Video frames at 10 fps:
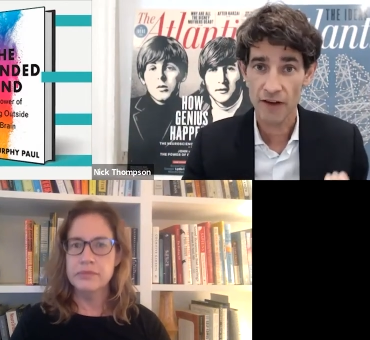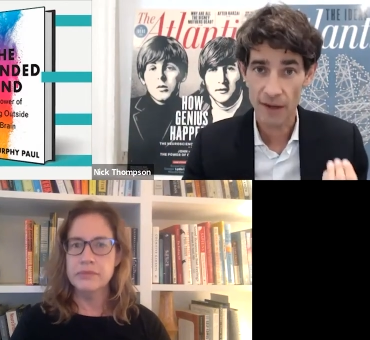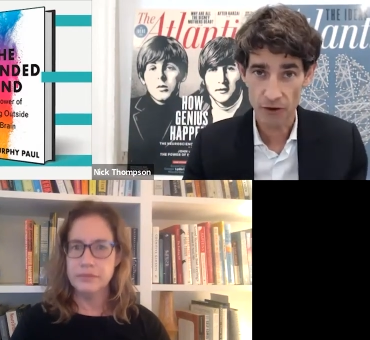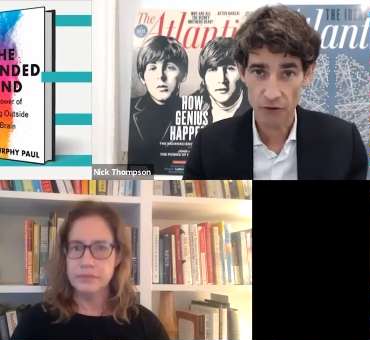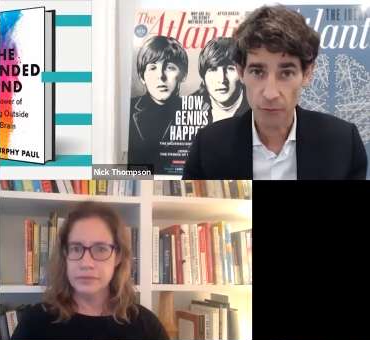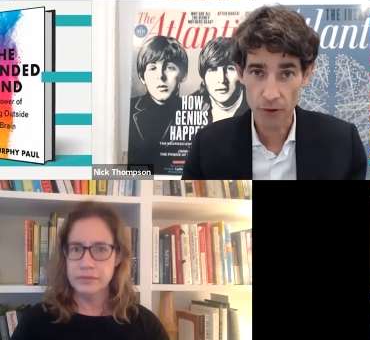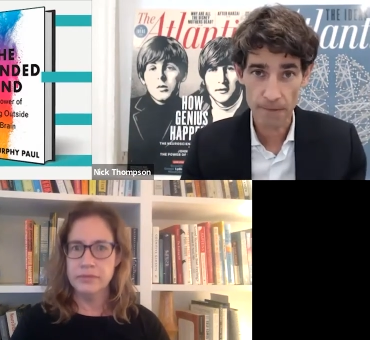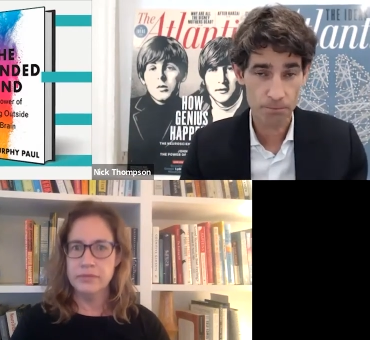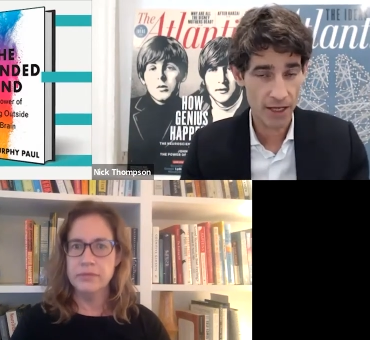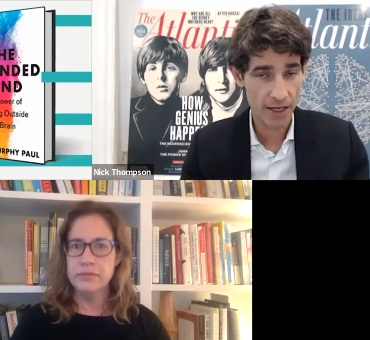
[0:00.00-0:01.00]
Speaker 1: fabulous
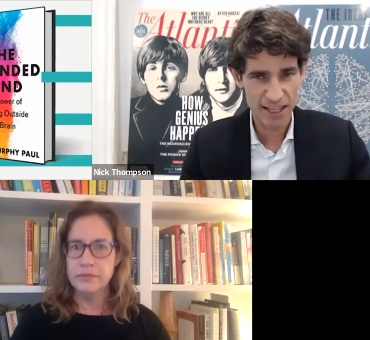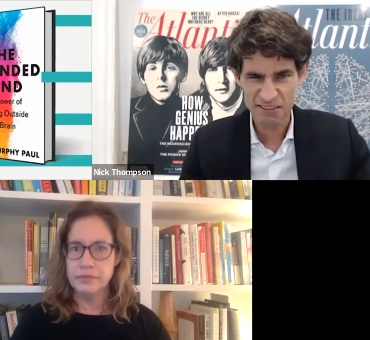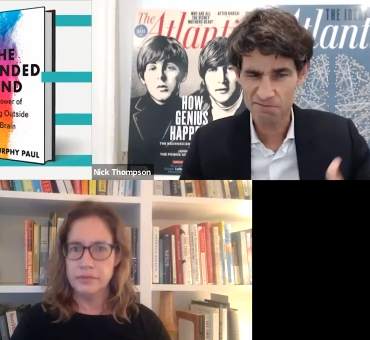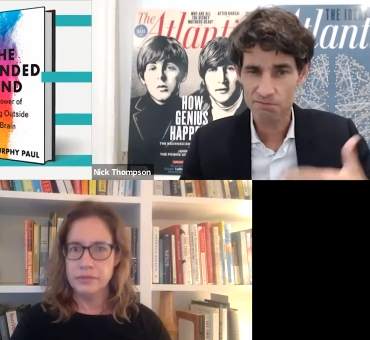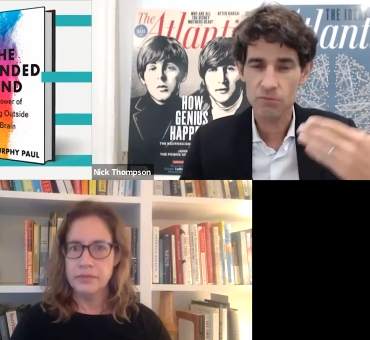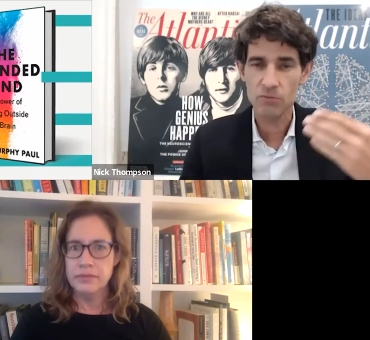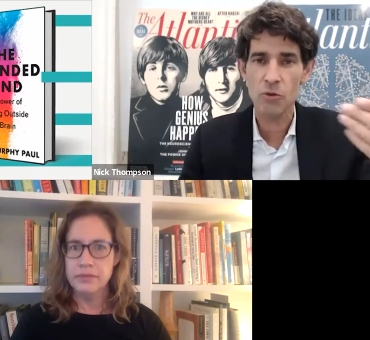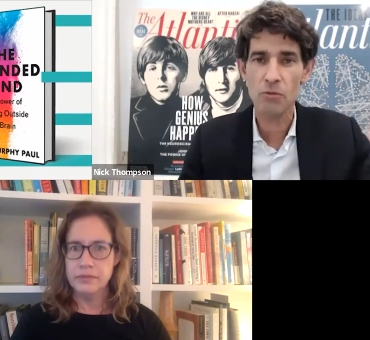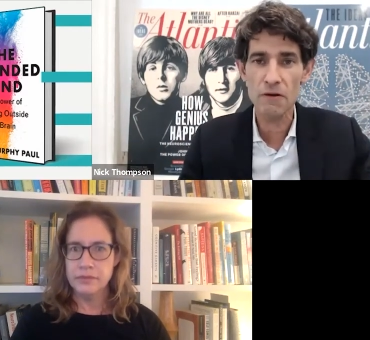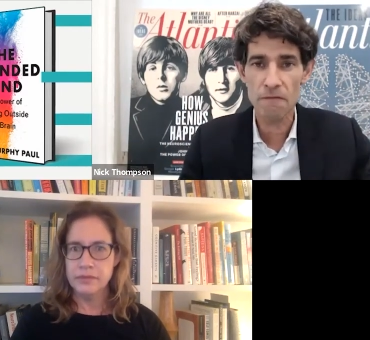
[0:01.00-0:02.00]
book and
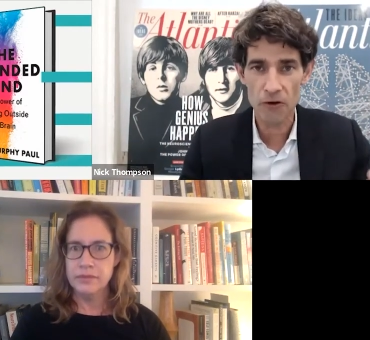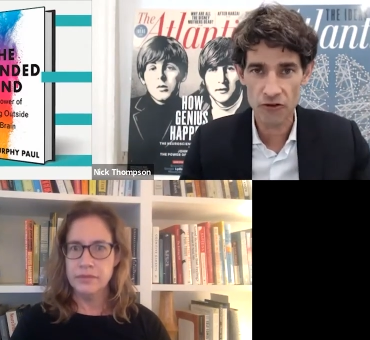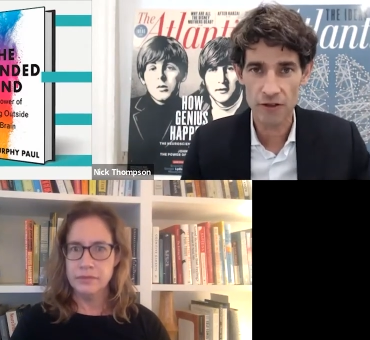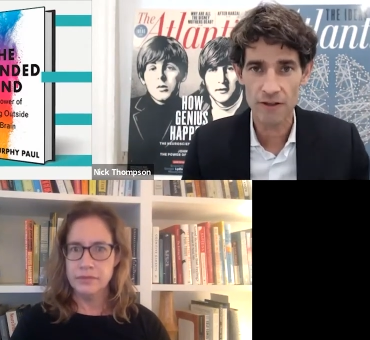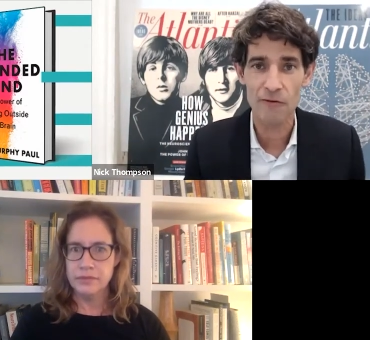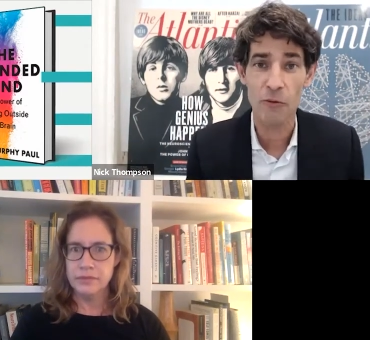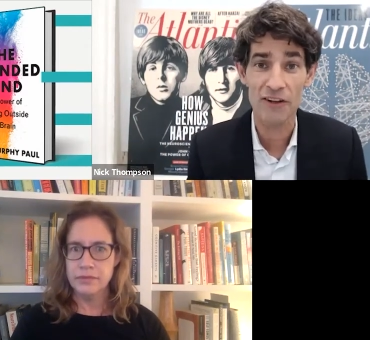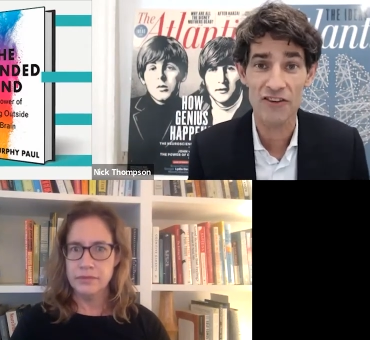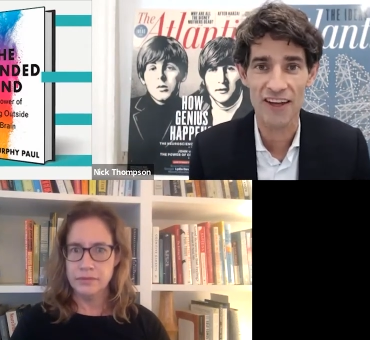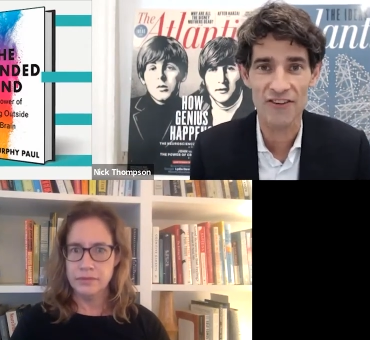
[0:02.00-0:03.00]
the brief version of
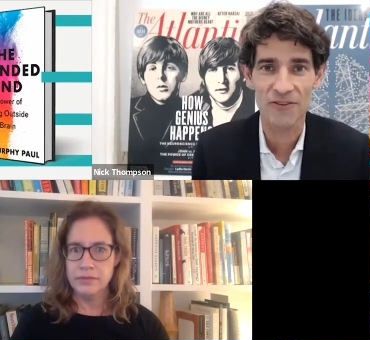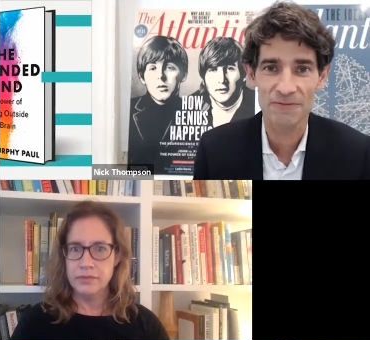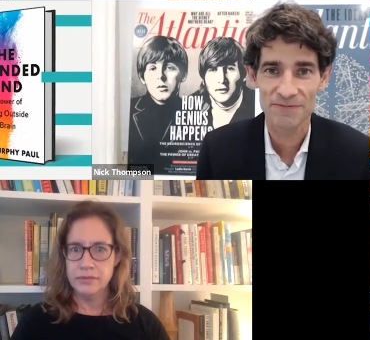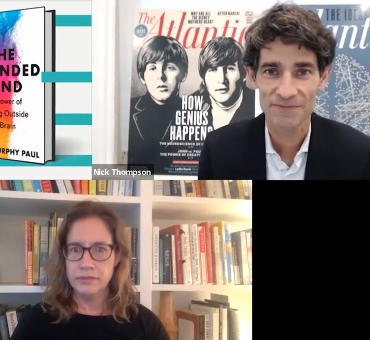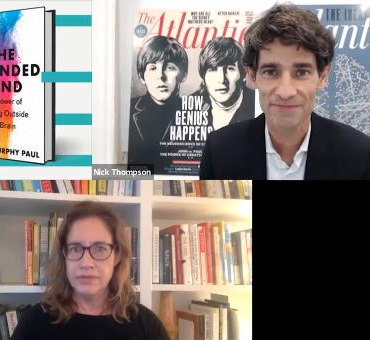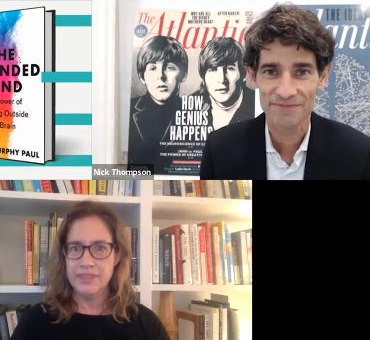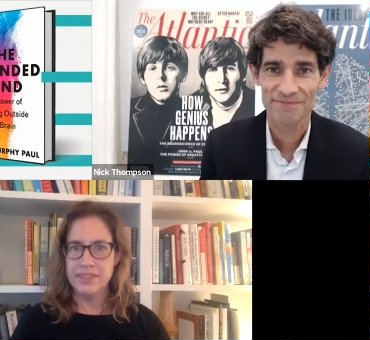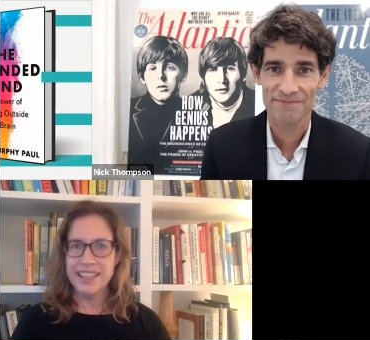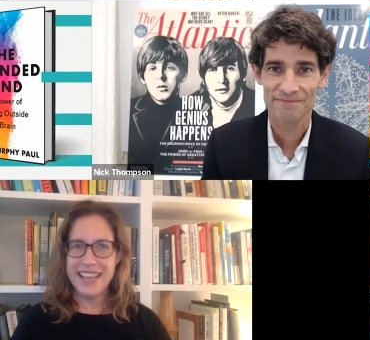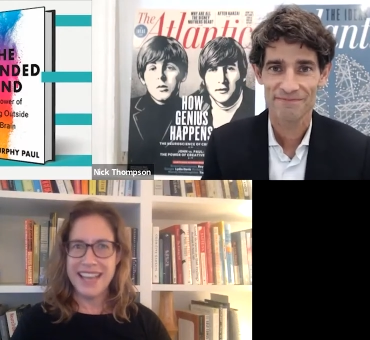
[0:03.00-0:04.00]
what it says.
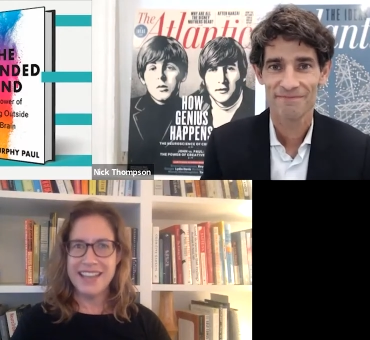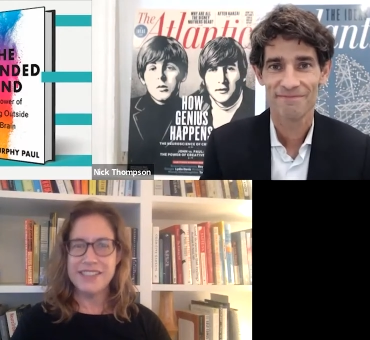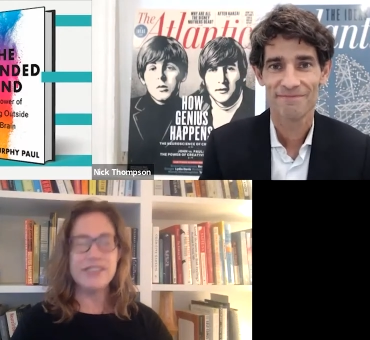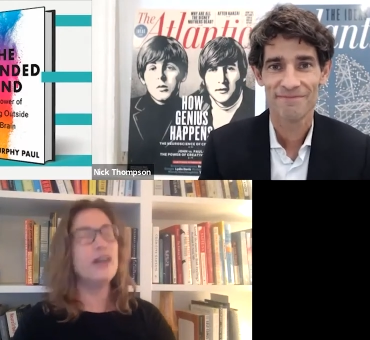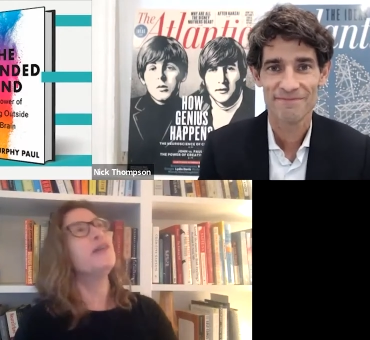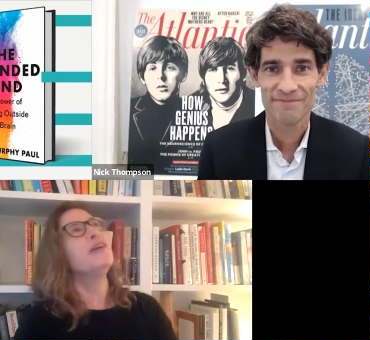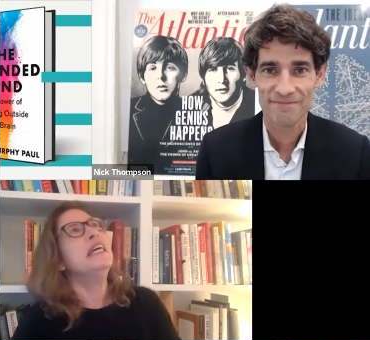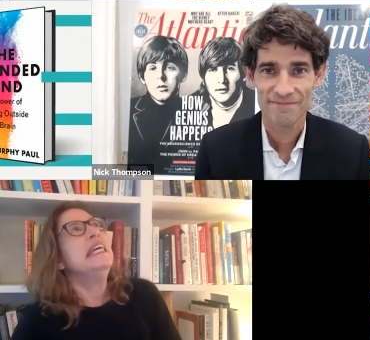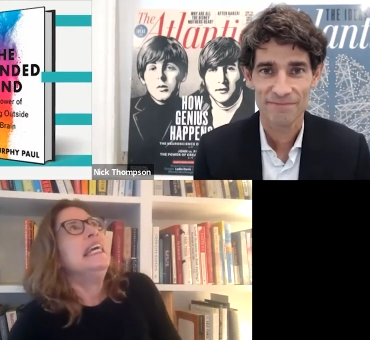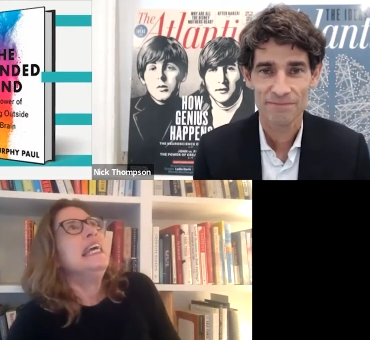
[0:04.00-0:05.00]
Speaker 2: Yeah, so
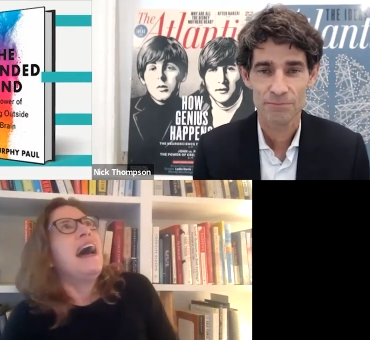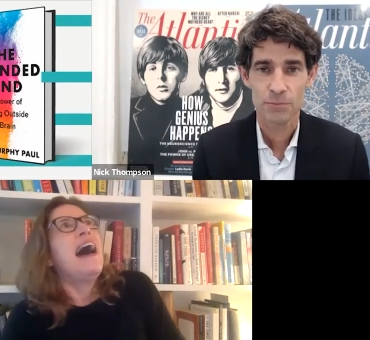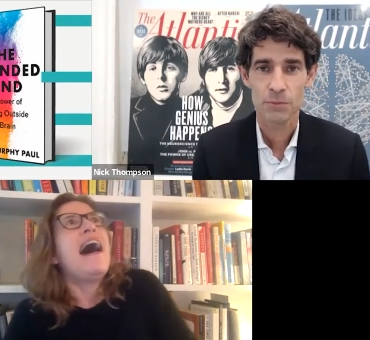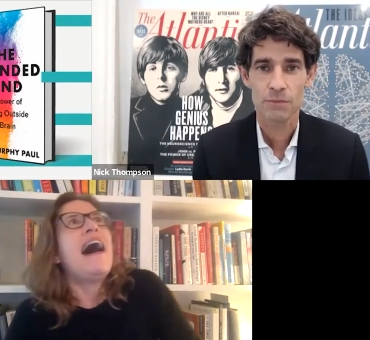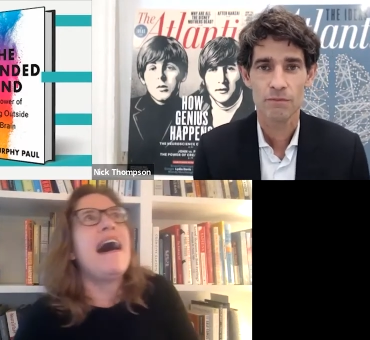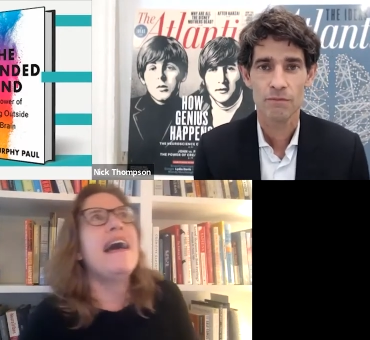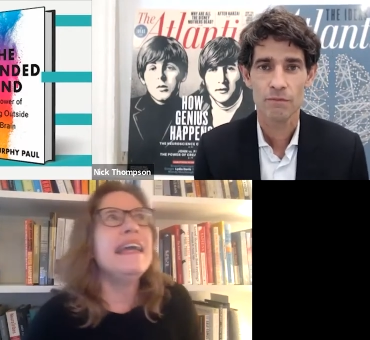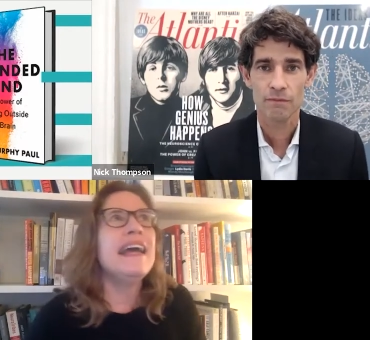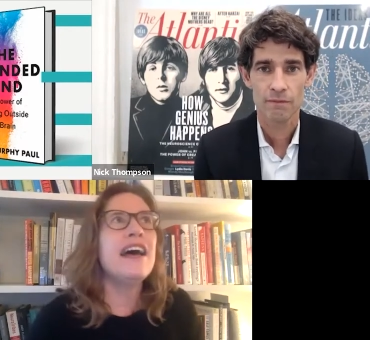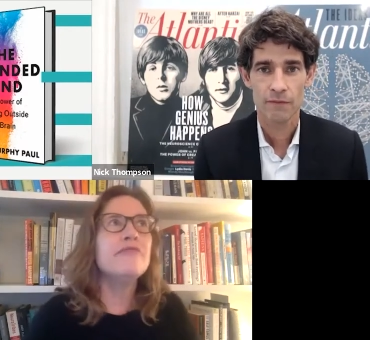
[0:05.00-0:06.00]

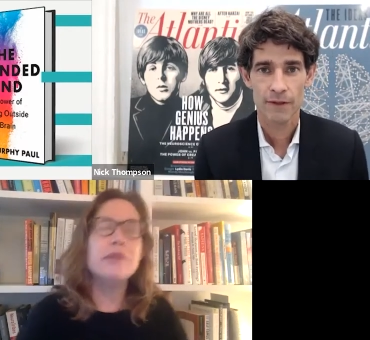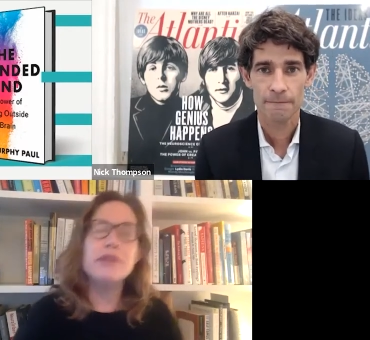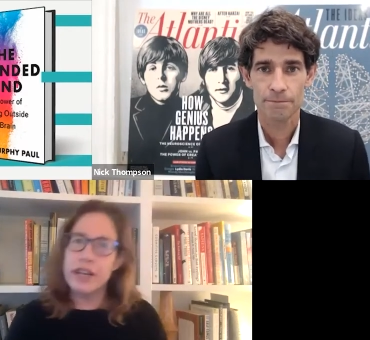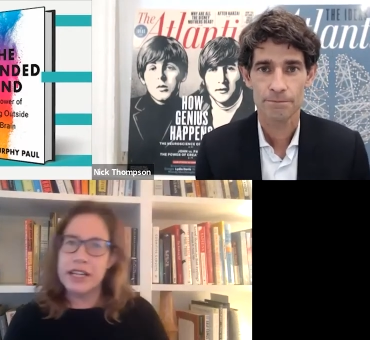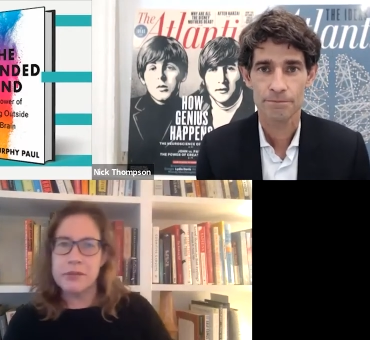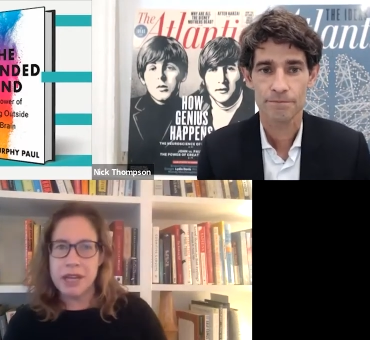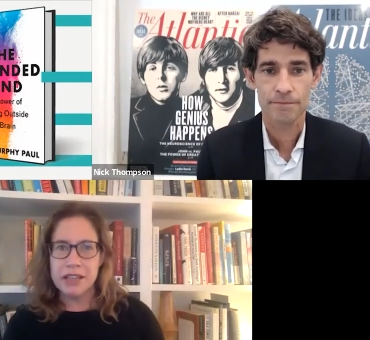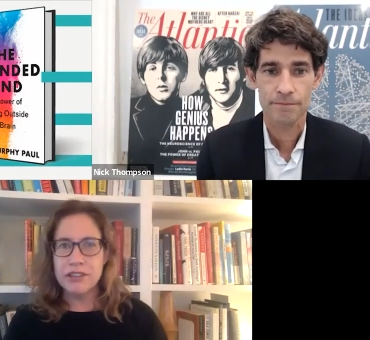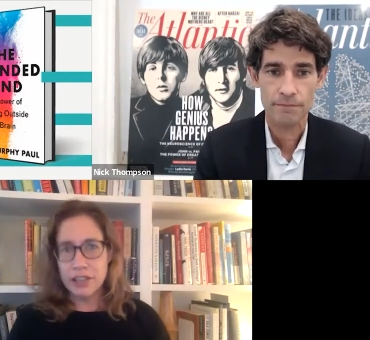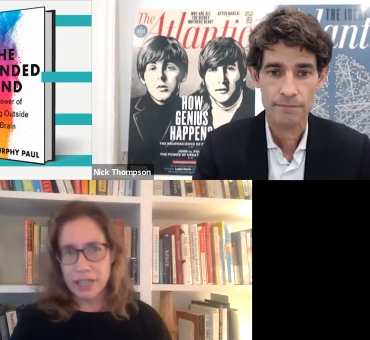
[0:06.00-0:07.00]
I have been writing
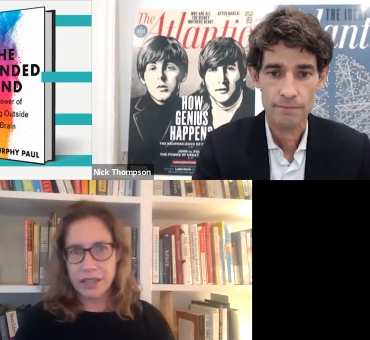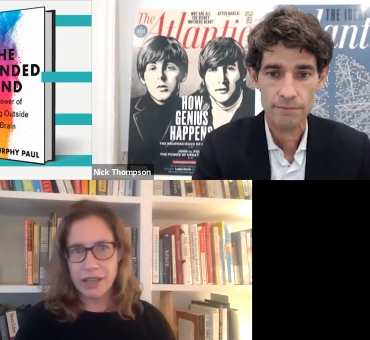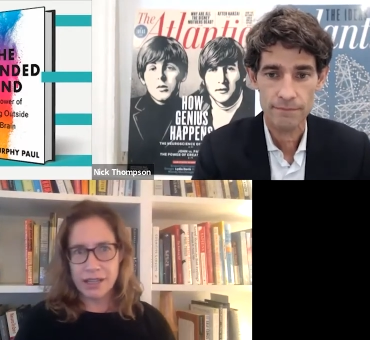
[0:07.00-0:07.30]
about learning and